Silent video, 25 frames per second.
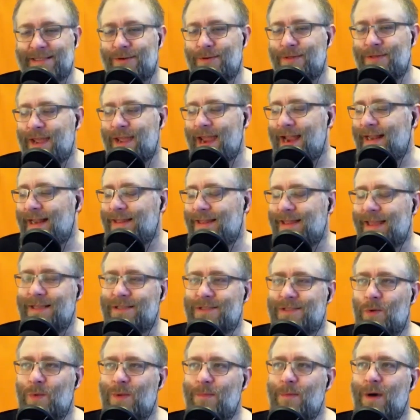So are there any
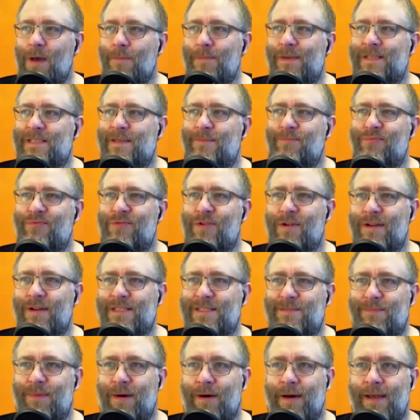things that we might be
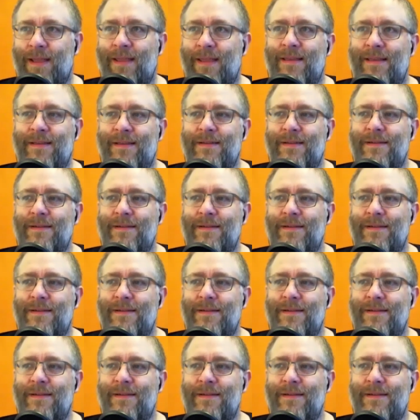surprised by